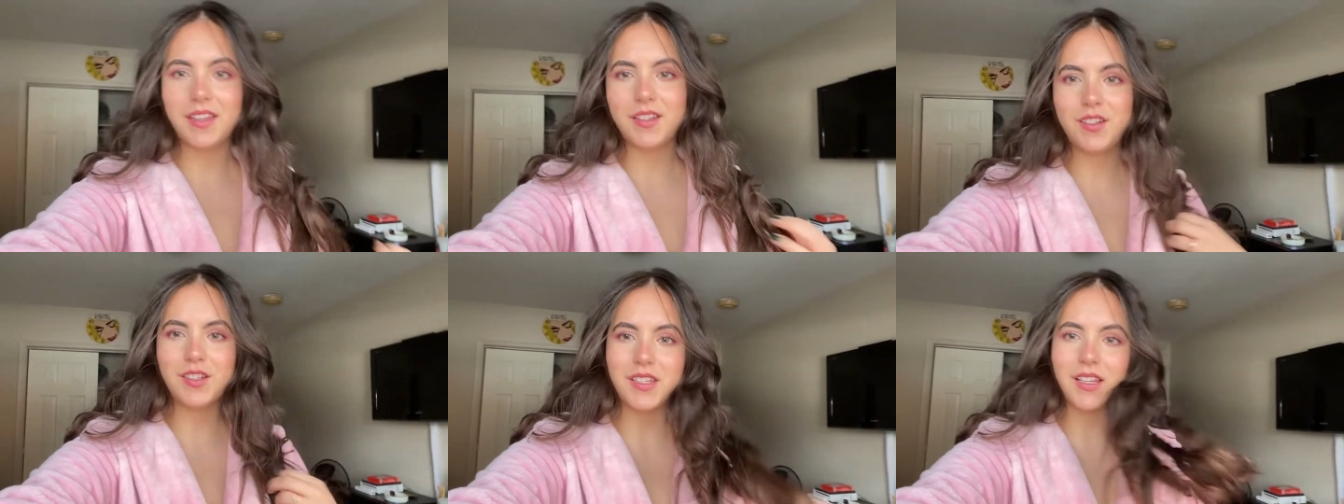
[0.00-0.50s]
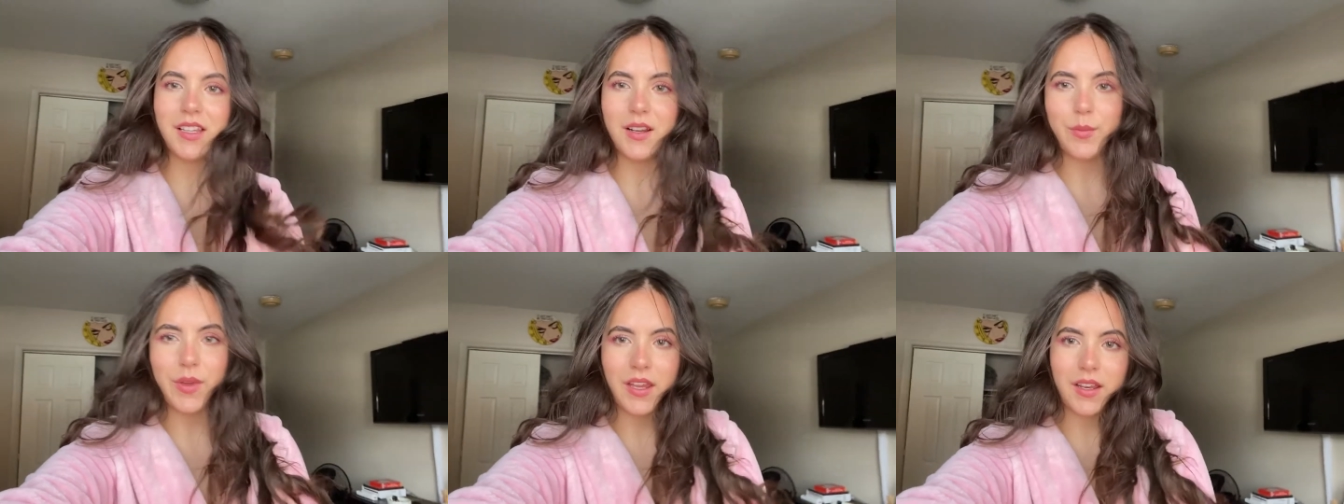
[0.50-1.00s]
it's just a little
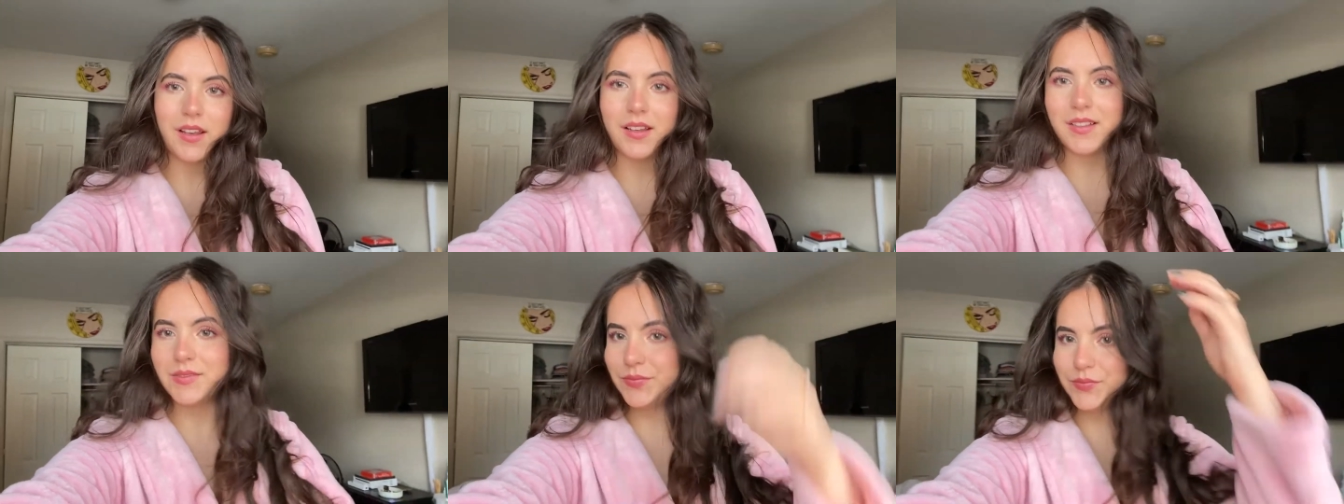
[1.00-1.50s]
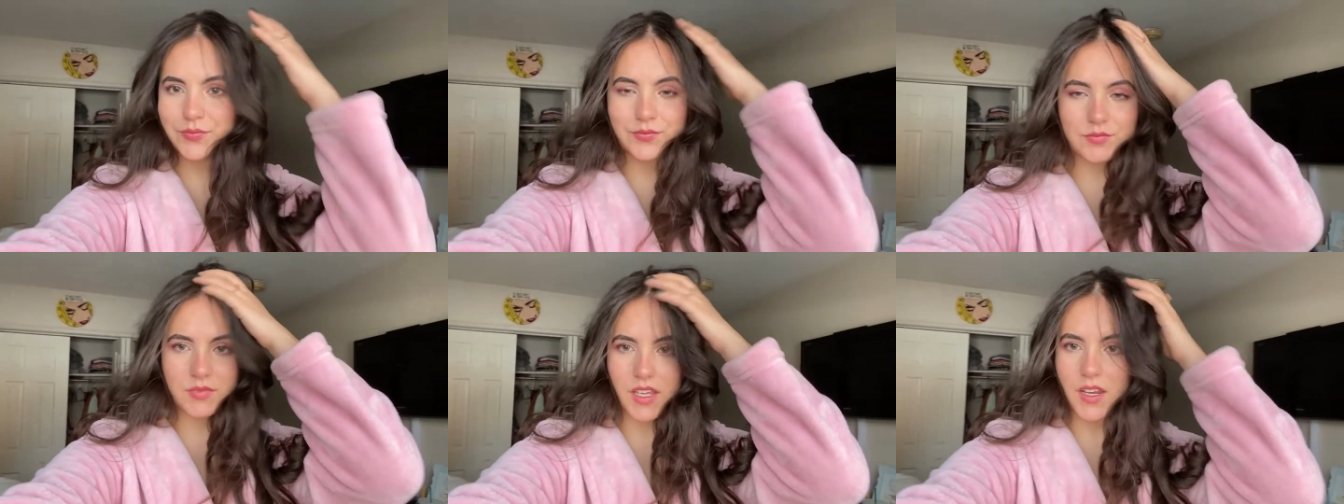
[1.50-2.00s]
bit
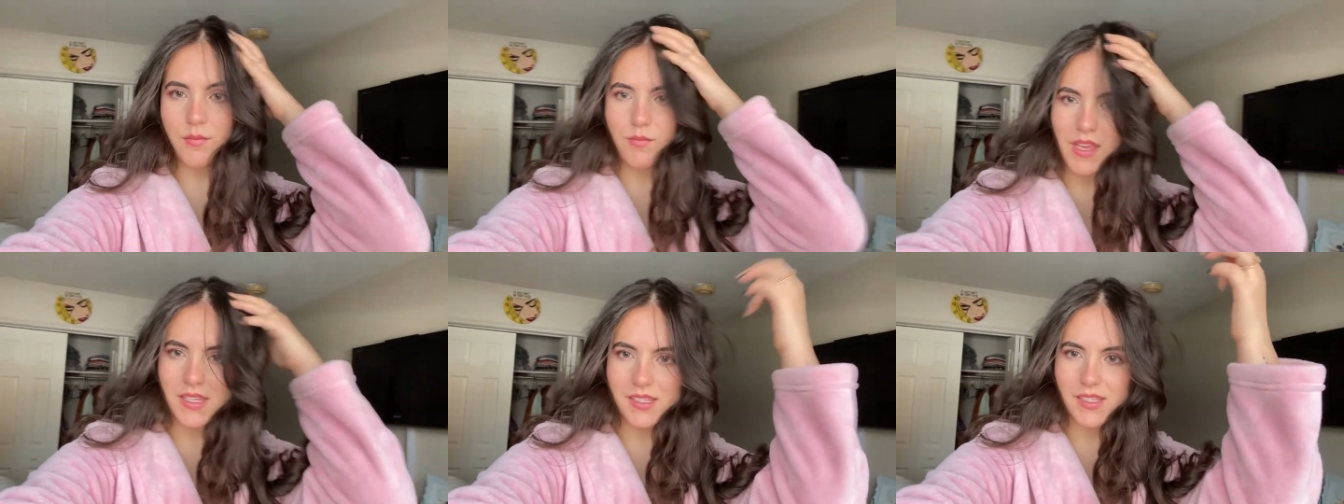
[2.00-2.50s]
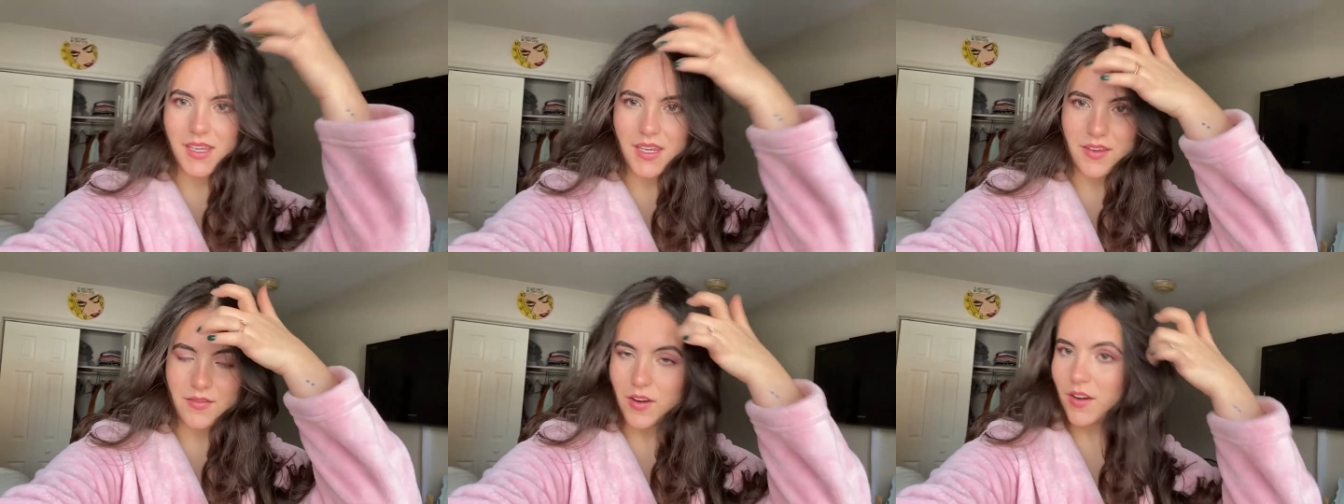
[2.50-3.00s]
kind of
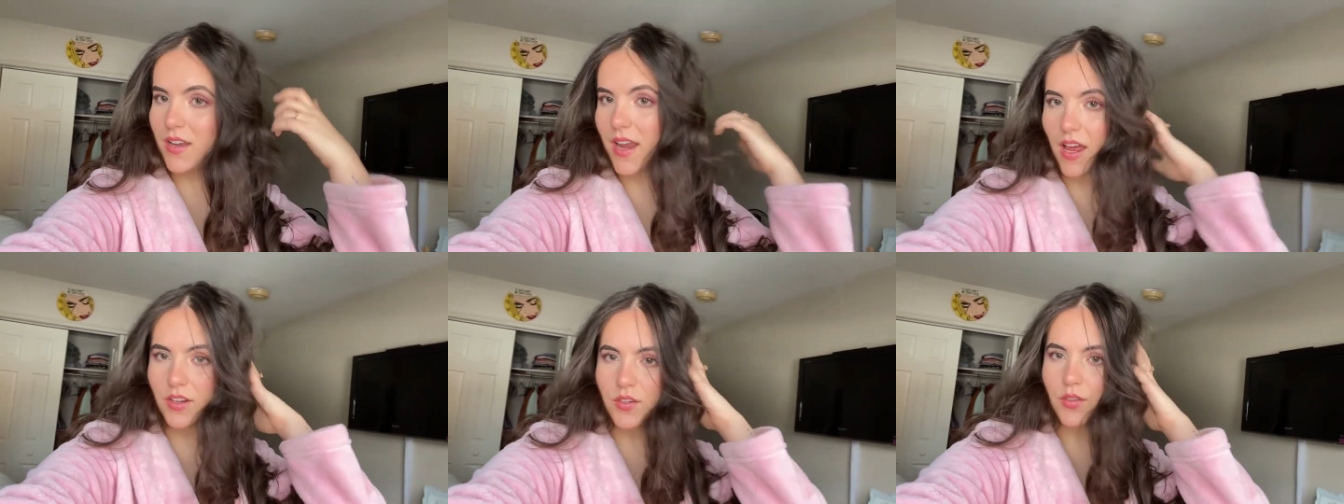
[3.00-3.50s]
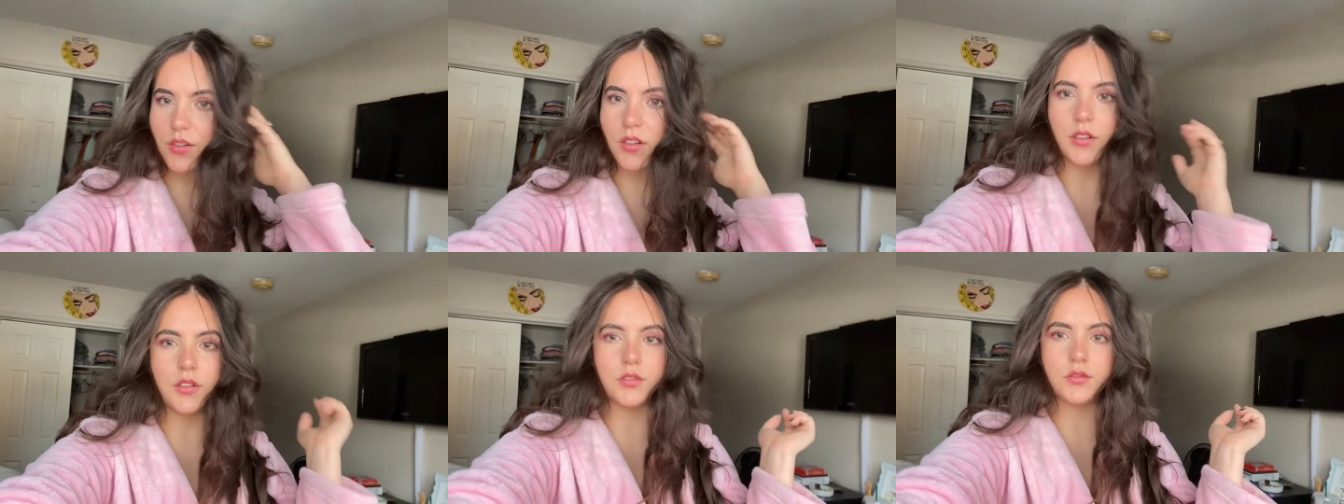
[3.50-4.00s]
messy, very
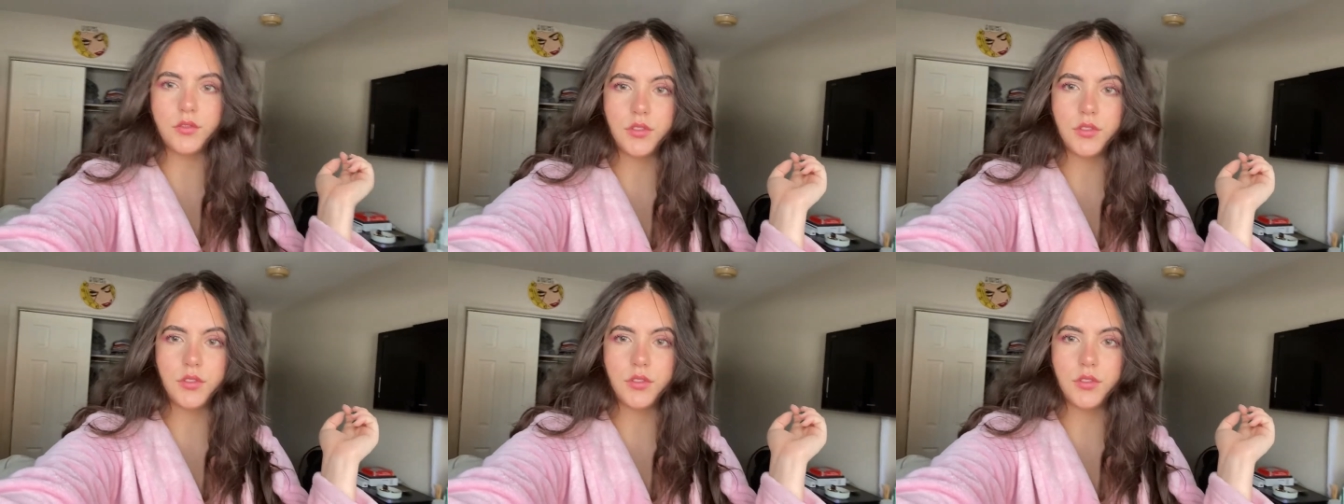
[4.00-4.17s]
natural.